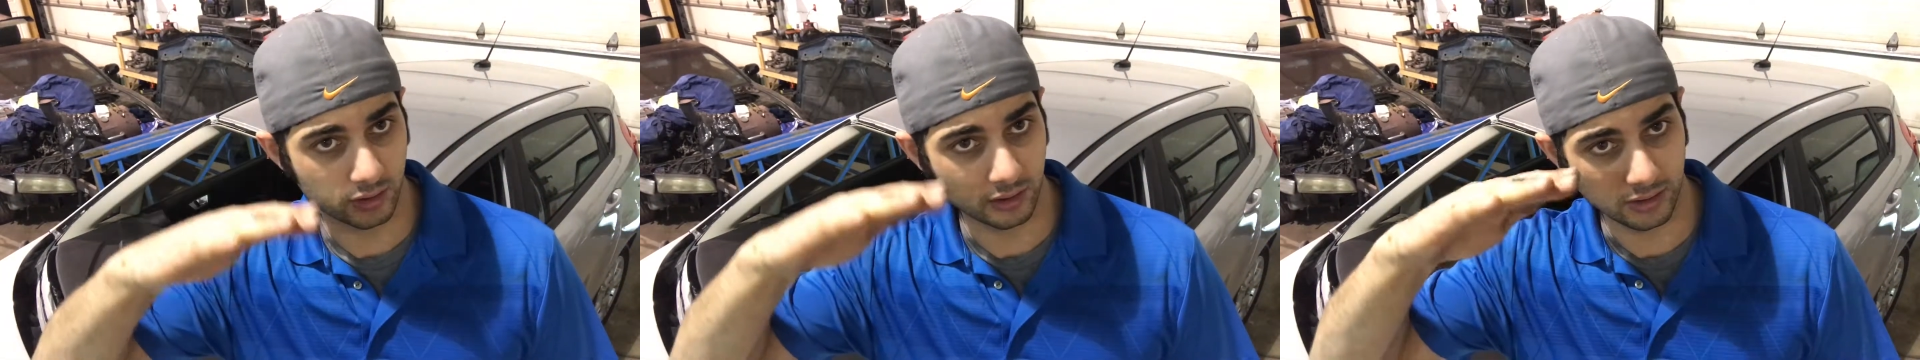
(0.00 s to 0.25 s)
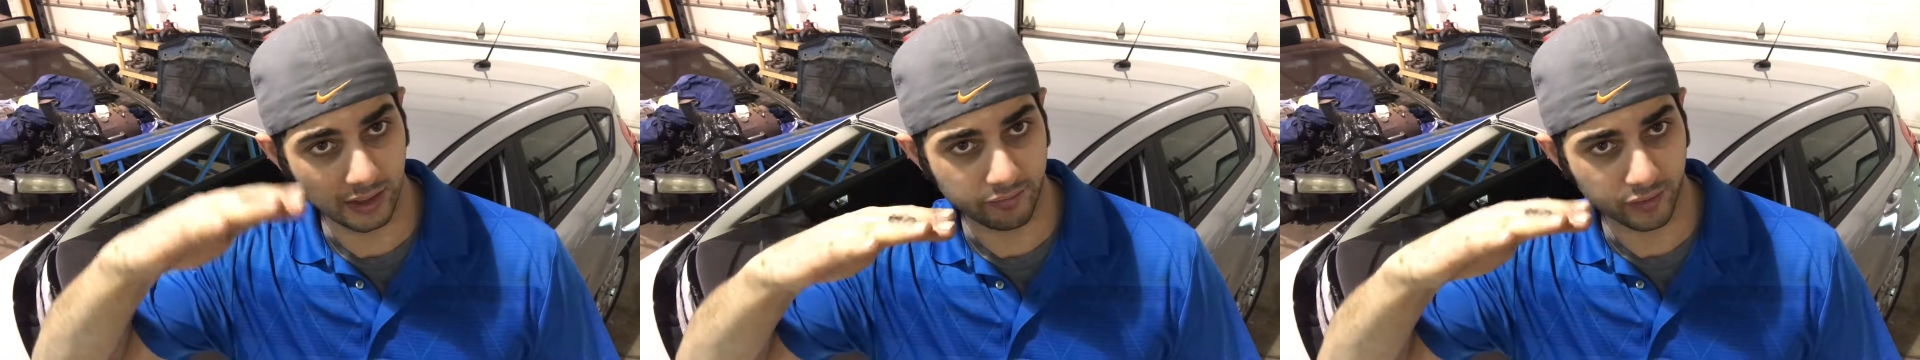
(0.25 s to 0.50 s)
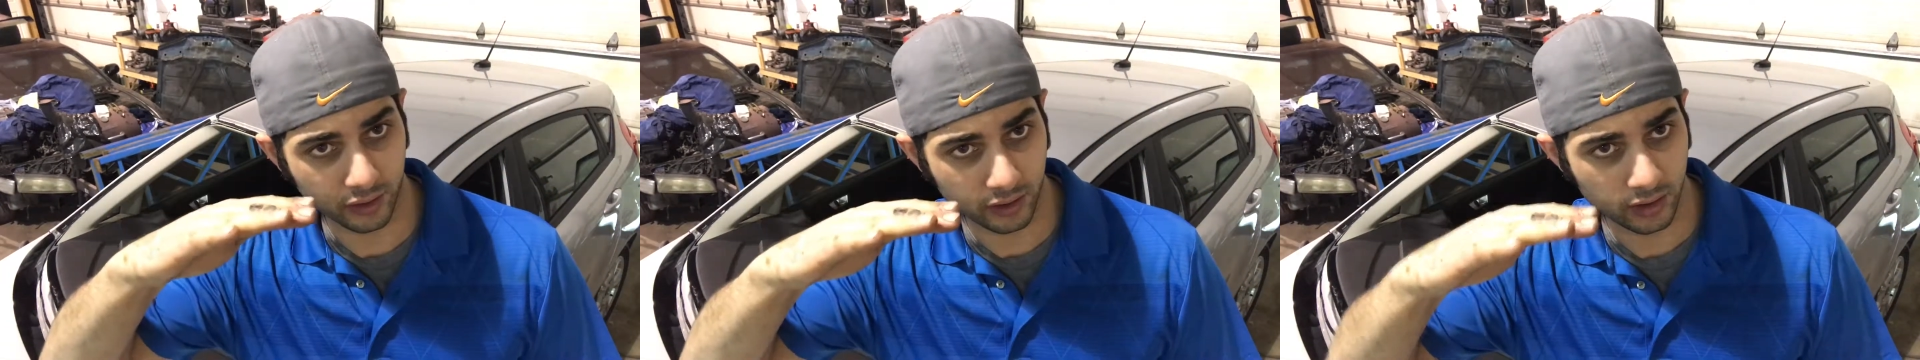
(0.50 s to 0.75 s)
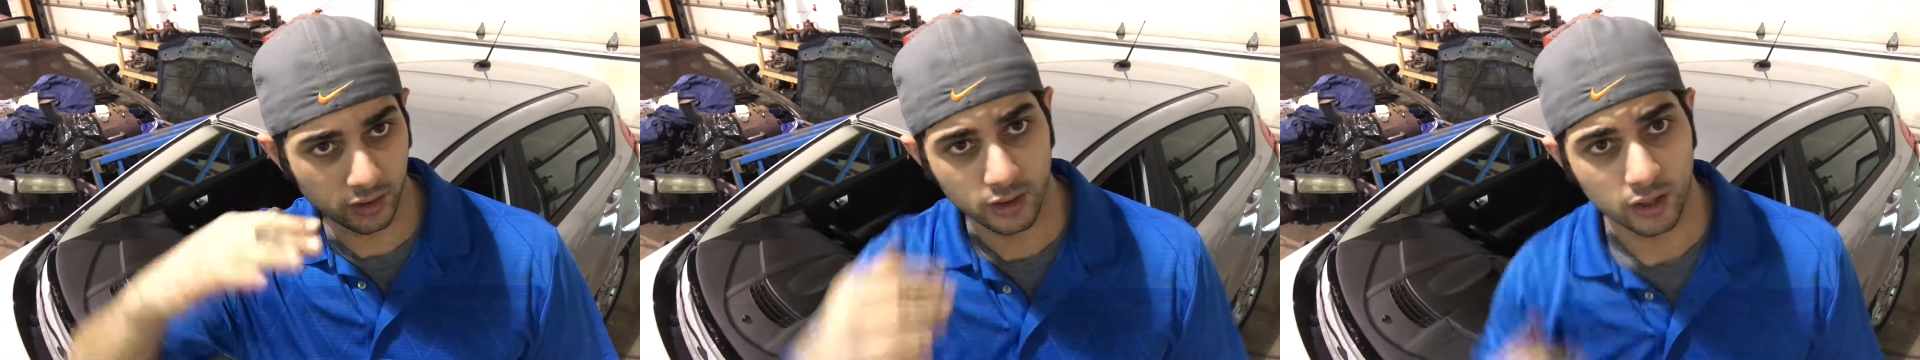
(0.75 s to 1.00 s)

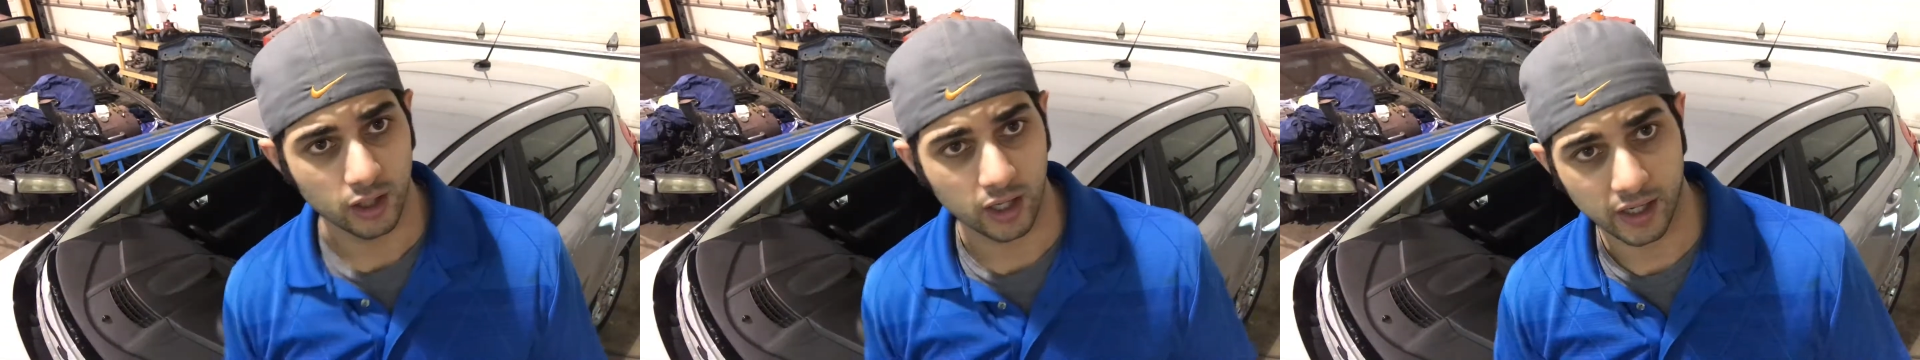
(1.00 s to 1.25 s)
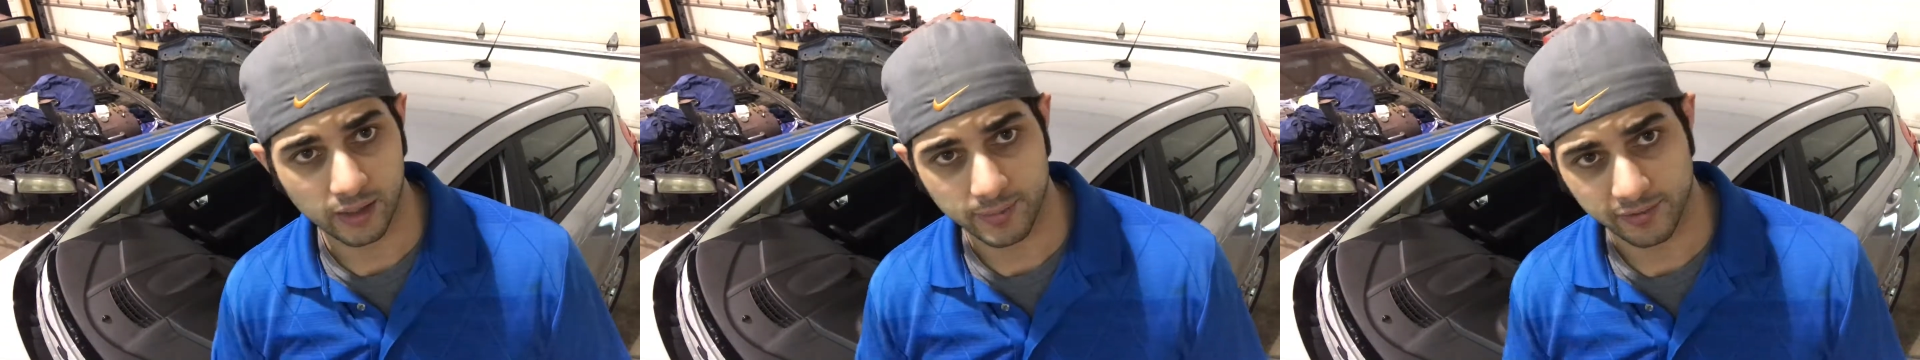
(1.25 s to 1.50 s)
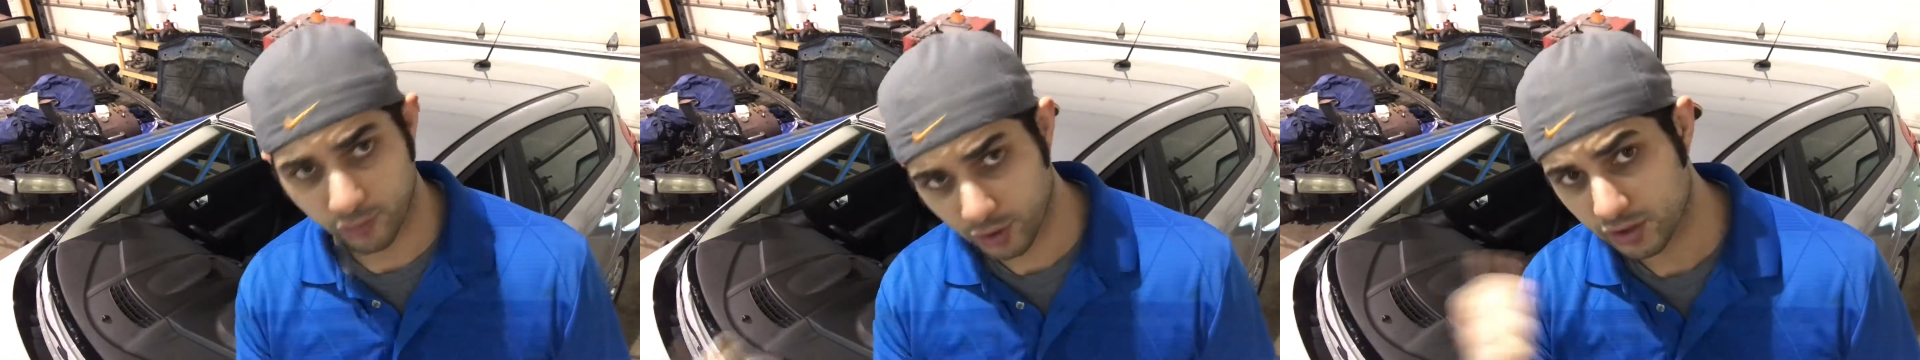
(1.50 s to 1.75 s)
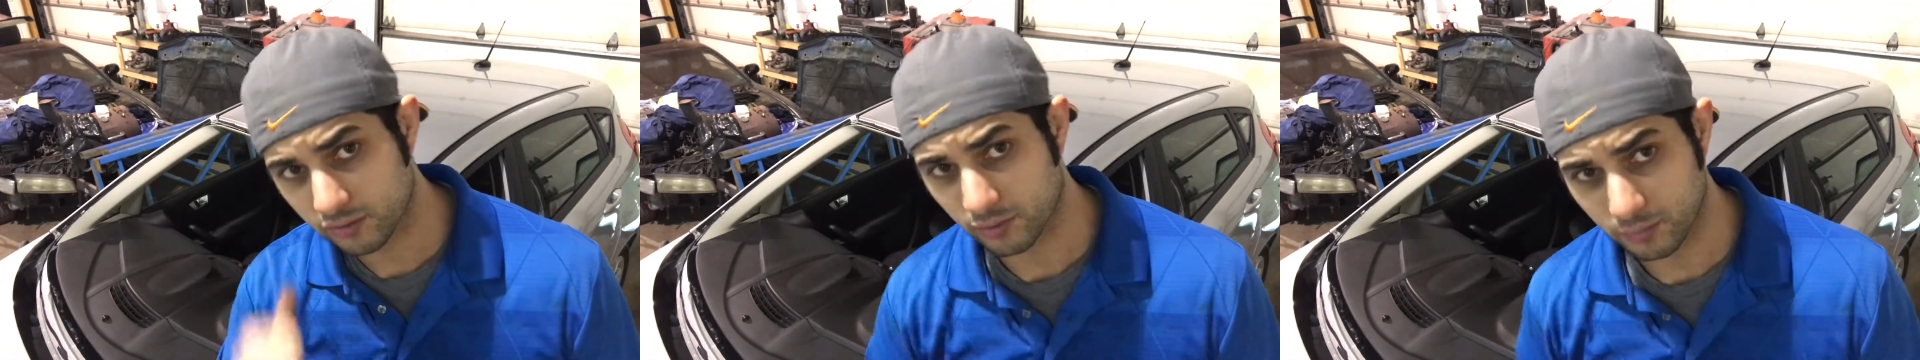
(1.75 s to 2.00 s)
level before
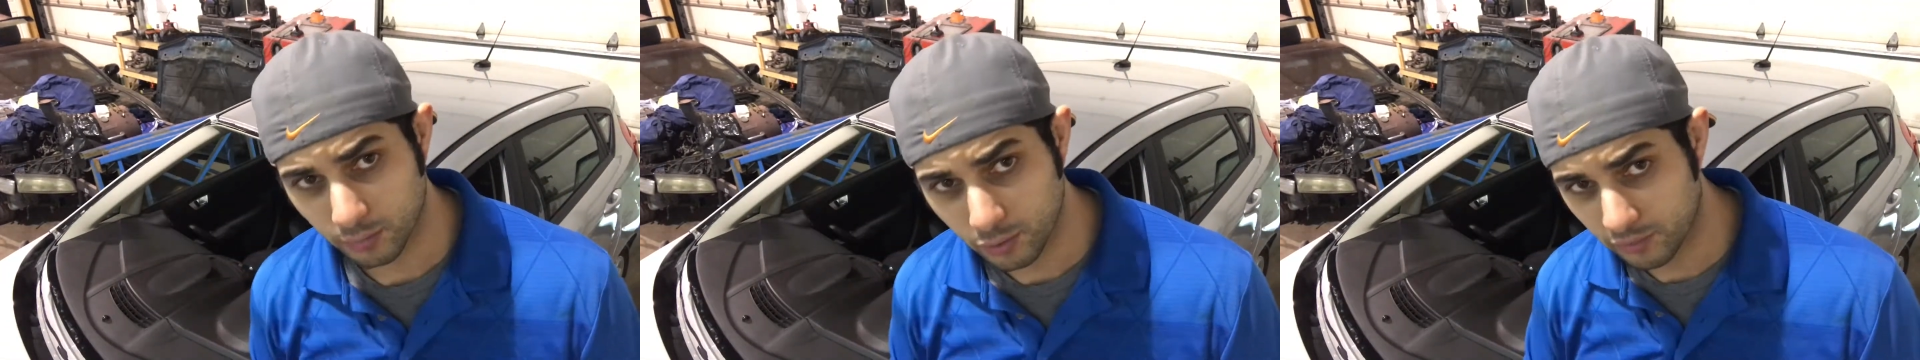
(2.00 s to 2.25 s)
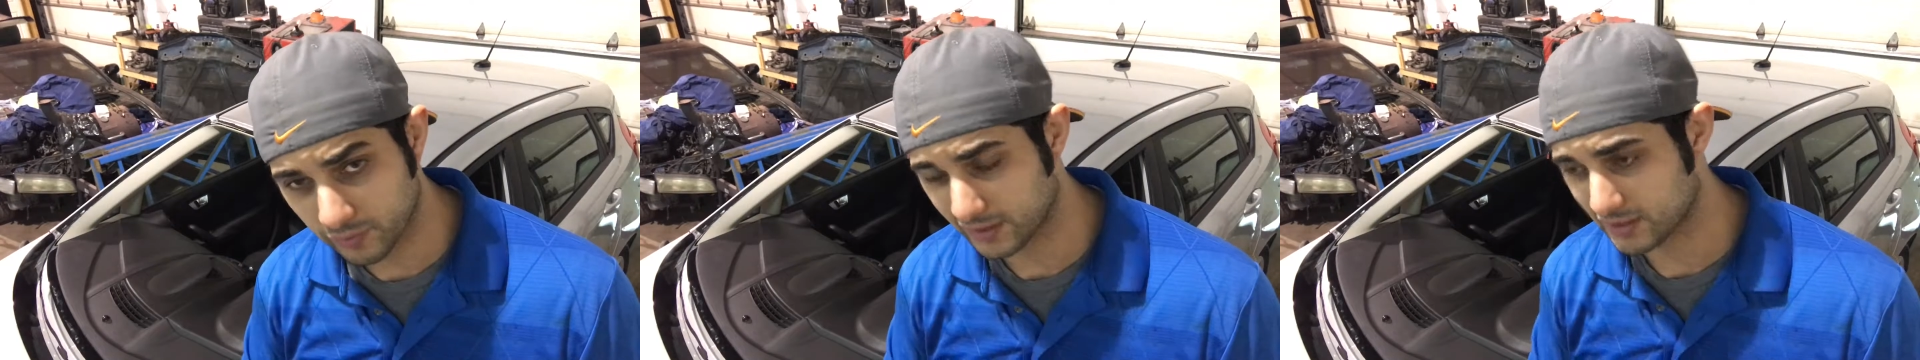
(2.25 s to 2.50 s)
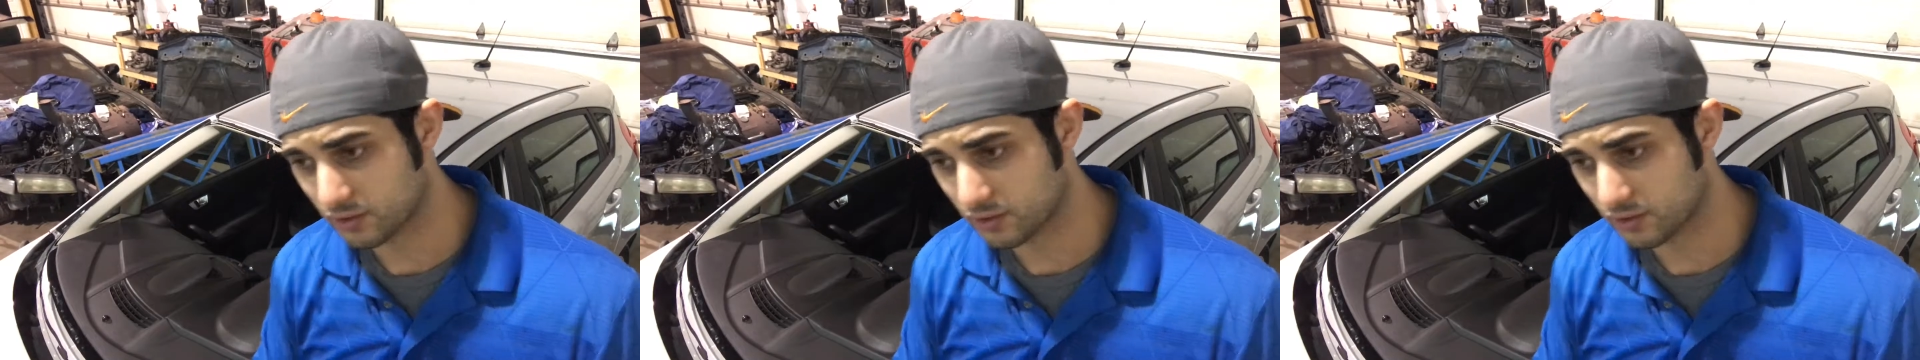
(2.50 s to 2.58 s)
you remove it.